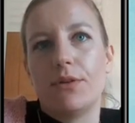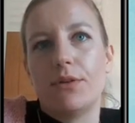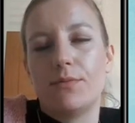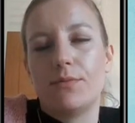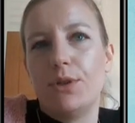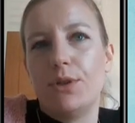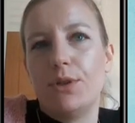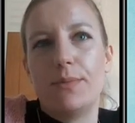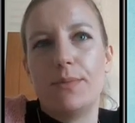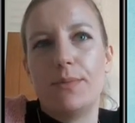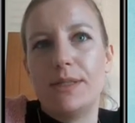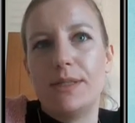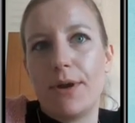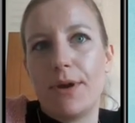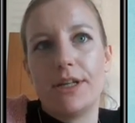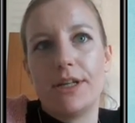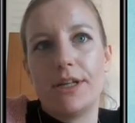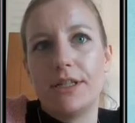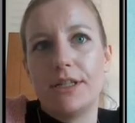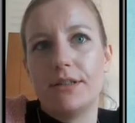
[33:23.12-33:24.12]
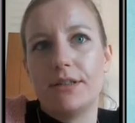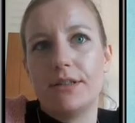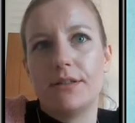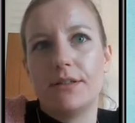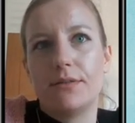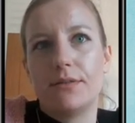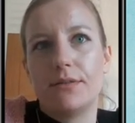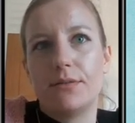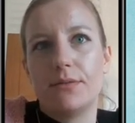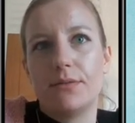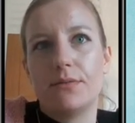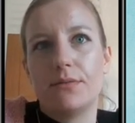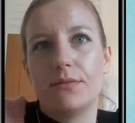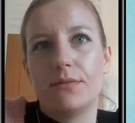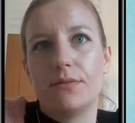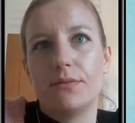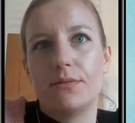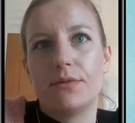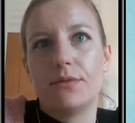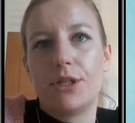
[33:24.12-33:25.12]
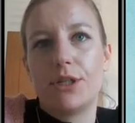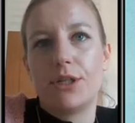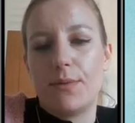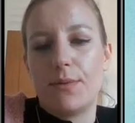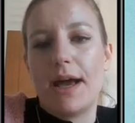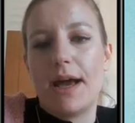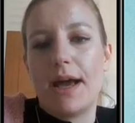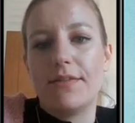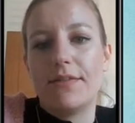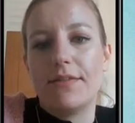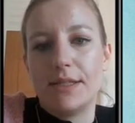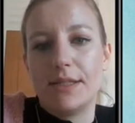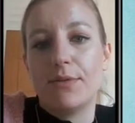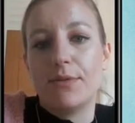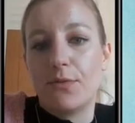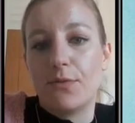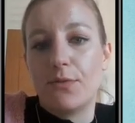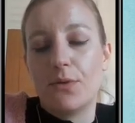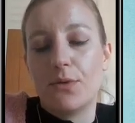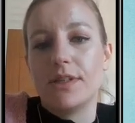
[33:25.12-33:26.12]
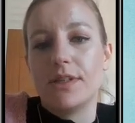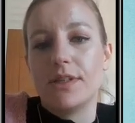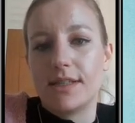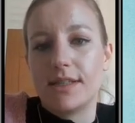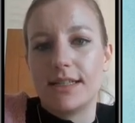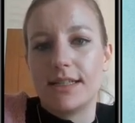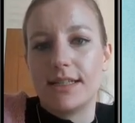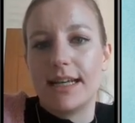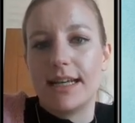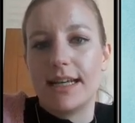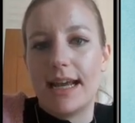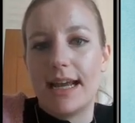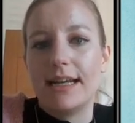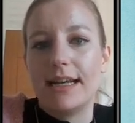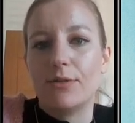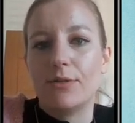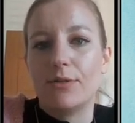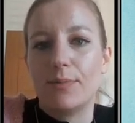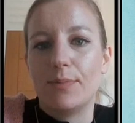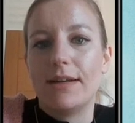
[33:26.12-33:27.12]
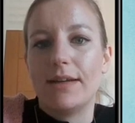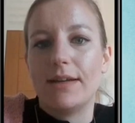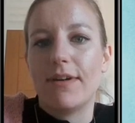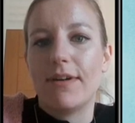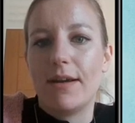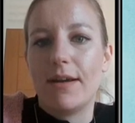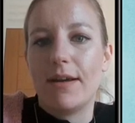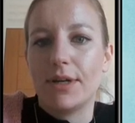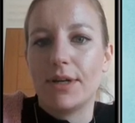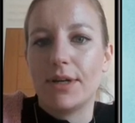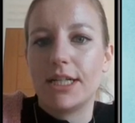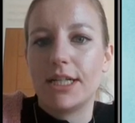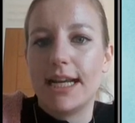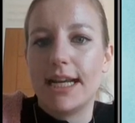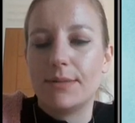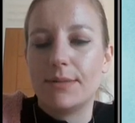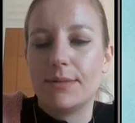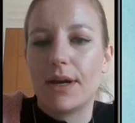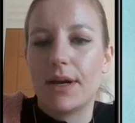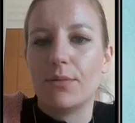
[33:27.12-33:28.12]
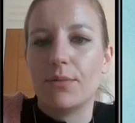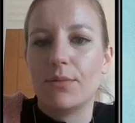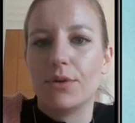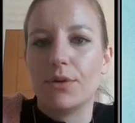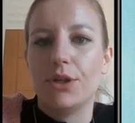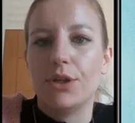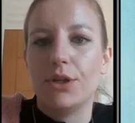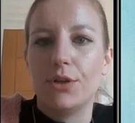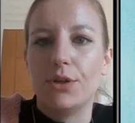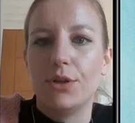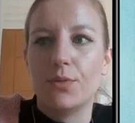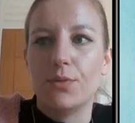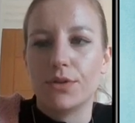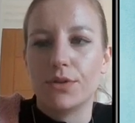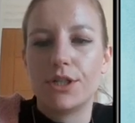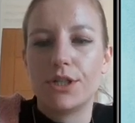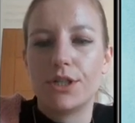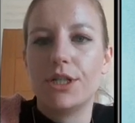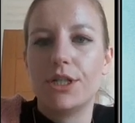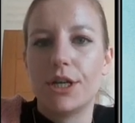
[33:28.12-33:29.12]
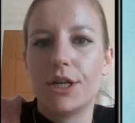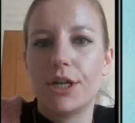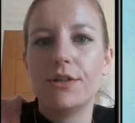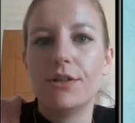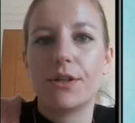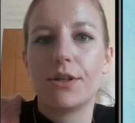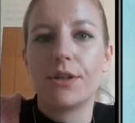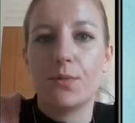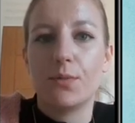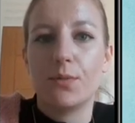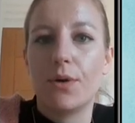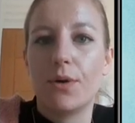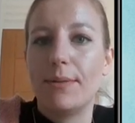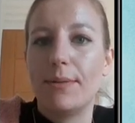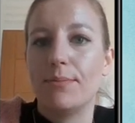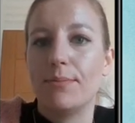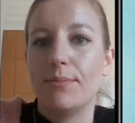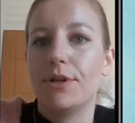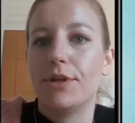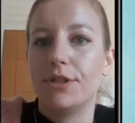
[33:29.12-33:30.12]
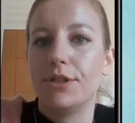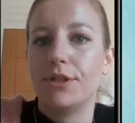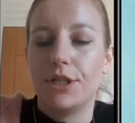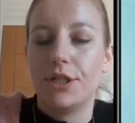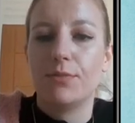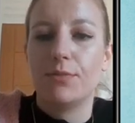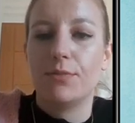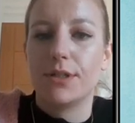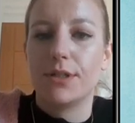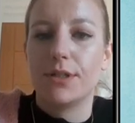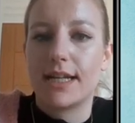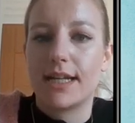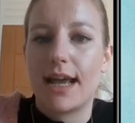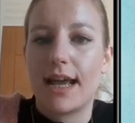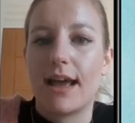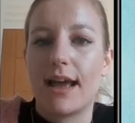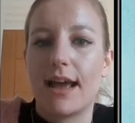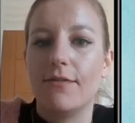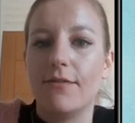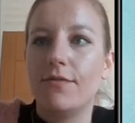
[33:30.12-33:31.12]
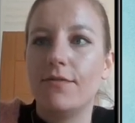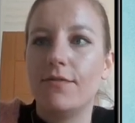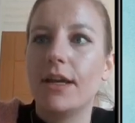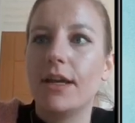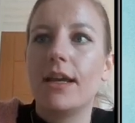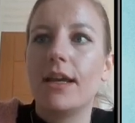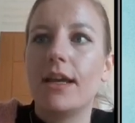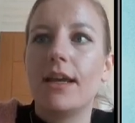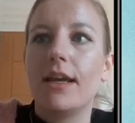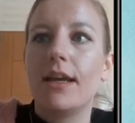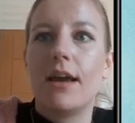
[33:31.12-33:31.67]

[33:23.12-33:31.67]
you'll be spoken to about this before the study, and it will be very much led by what you want to do. So what input do you want to have?